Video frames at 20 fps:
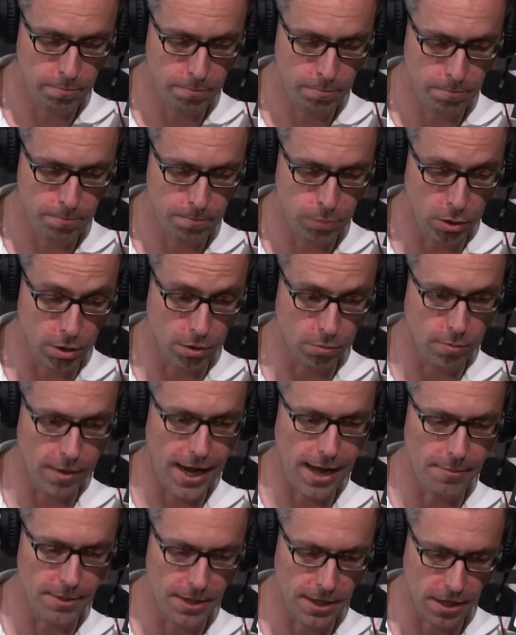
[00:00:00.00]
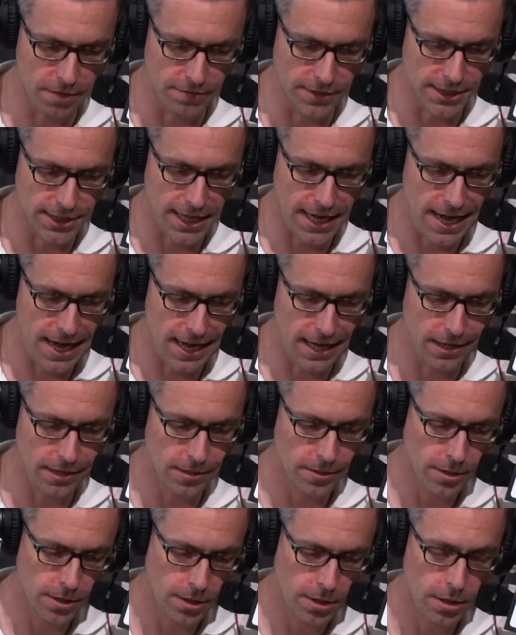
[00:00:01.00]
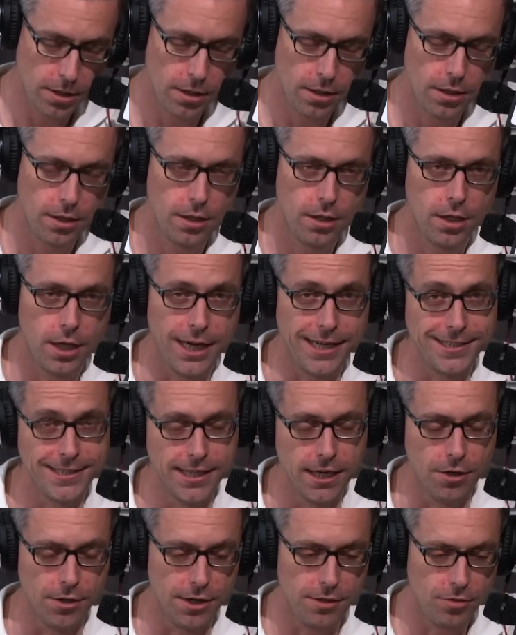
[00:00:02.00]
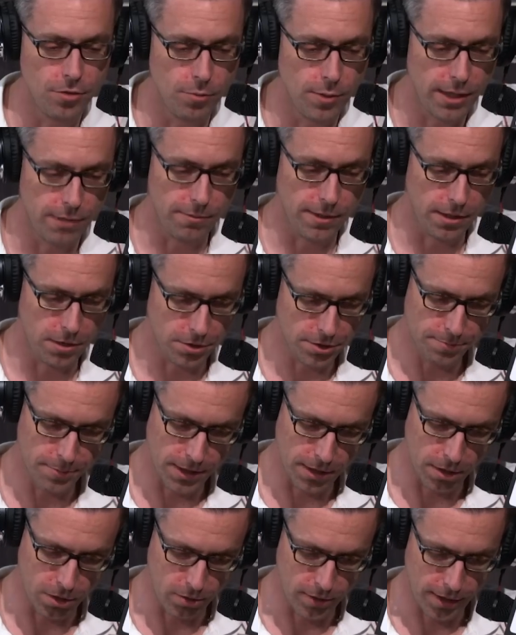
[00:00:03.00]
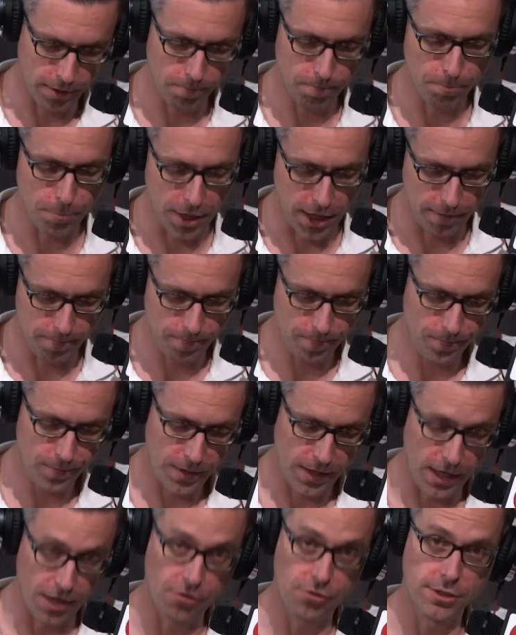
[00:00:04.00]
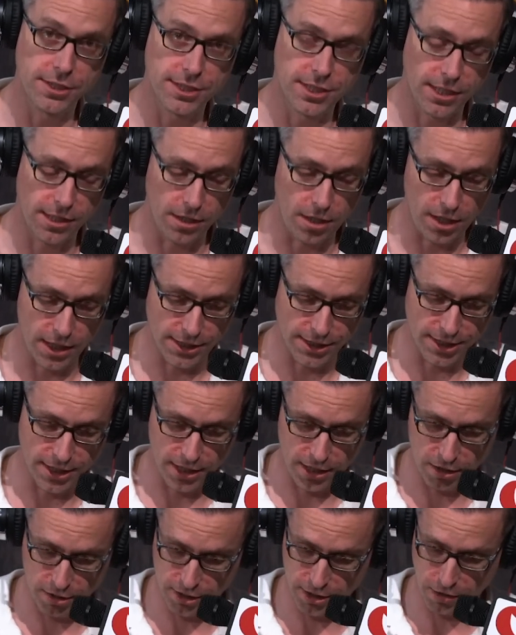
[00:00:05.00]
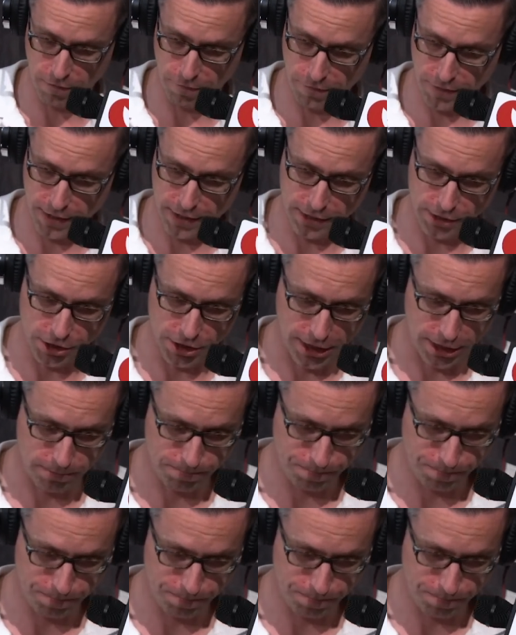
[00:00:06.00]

pull a rabbit out of his hat, I doubt it, the way Renault's been going. But interesting odds there on the defending champ.